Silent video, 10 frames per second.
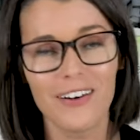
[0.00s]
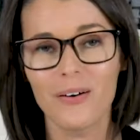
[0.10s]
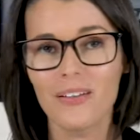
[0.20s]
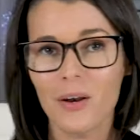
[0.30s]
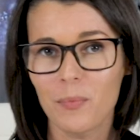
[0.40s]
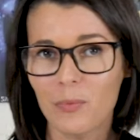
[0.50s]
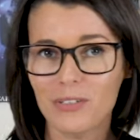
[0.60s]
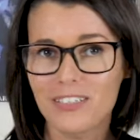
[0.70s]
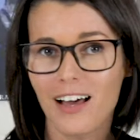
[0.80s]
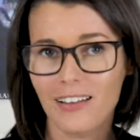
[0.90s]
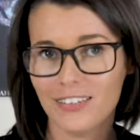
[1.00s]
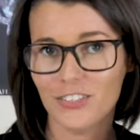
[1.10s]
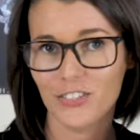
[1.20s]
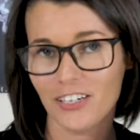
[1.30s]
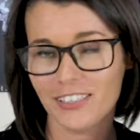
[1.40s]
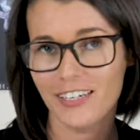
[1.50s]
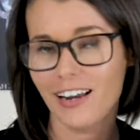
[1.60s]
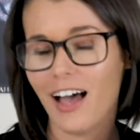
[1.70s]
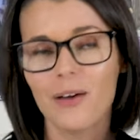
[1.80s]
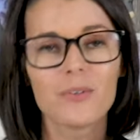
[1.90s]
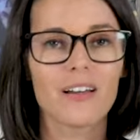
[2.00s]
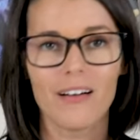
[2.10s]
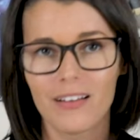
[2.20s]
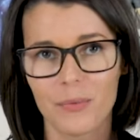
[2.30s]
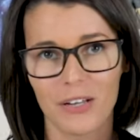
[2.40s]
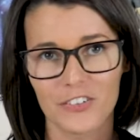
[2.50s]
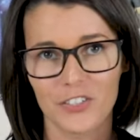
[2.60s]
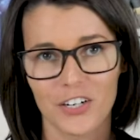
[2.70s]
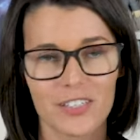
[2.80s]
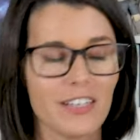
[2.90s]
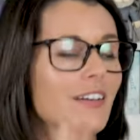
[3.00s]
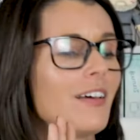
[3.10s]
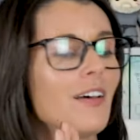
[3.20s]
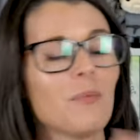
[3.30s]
I know a lot of people did not like the shark scene. I was all about the shark scene.